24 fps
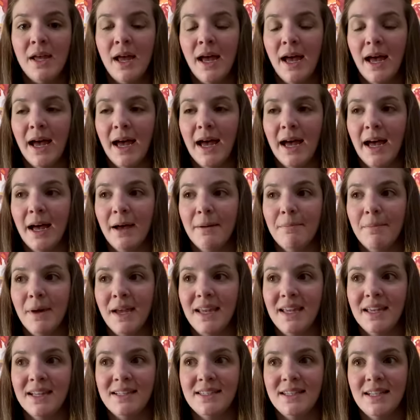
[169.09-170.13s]
my
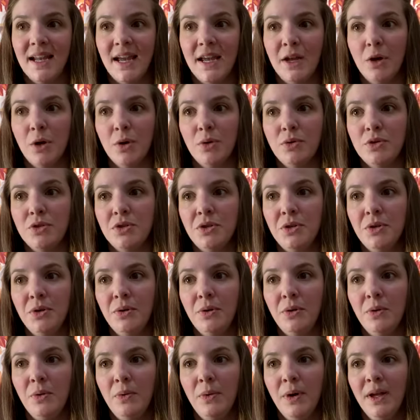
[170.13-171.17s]
kids and I go
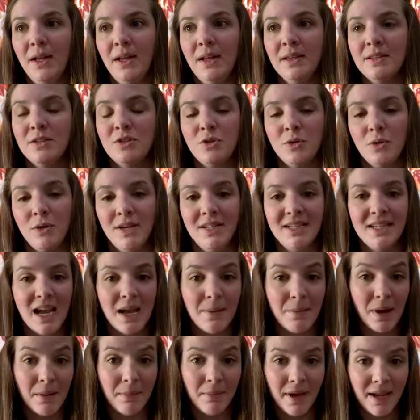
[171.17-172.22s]
to story time
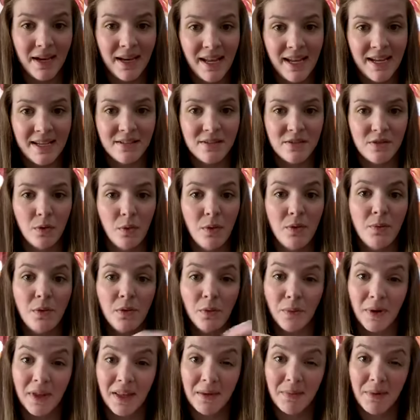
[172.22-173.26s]
on Mondays, so we've
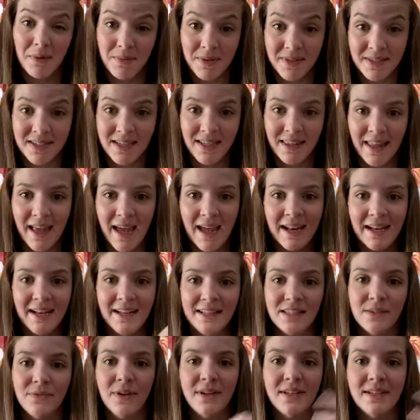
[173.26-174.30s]
really been missing that, and it's
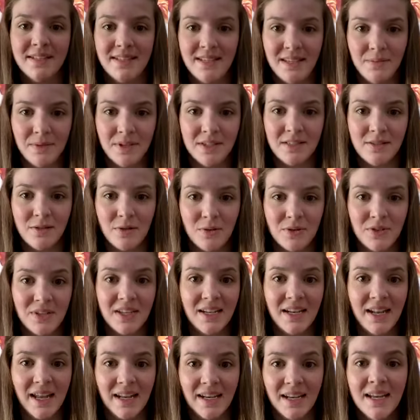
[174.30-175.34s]
fun to see Miss
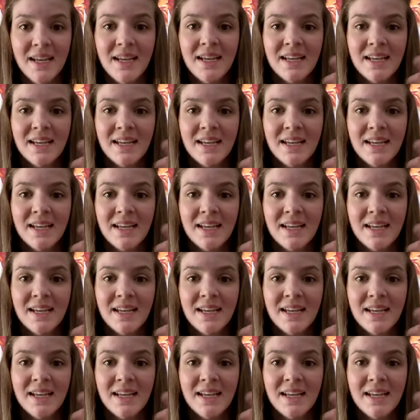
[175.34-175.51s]
Susan